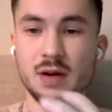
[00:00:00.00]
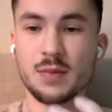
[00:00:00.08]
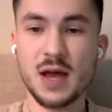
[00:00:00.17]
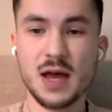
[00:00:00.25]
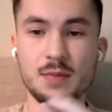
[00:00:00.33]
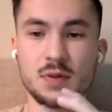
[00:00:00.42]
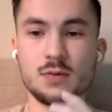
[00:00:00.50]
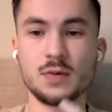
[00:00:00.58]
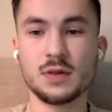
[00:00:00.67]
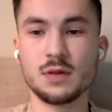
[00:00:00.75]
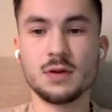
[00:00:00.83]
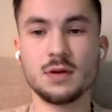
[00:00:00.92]
that I'm happy
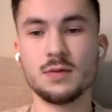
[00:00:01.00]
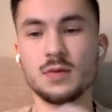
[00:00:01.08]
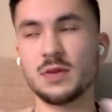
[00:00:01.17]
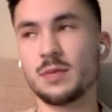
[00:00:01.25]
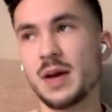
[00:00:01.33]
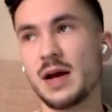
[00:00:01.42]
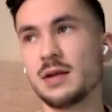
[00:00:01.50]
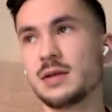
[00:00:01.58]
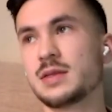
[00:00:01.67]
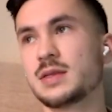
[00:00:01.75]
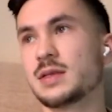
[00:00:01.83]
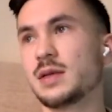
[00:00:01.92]
with the with the
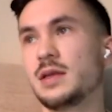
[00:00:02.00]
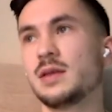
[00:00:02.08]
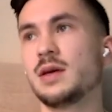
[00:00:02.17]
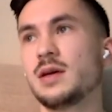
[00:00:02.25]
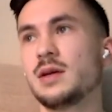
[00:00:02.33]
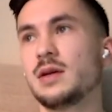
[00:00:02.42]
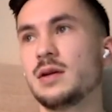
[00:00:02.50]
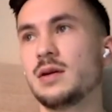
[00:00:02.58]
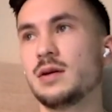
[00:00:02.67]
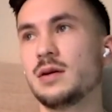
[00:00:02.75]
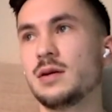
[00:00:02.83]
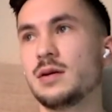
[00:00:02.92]
balance, and then
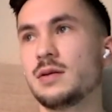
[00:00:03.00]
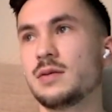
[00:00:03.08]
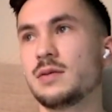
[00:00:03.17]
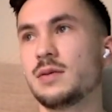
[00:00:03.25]
uh,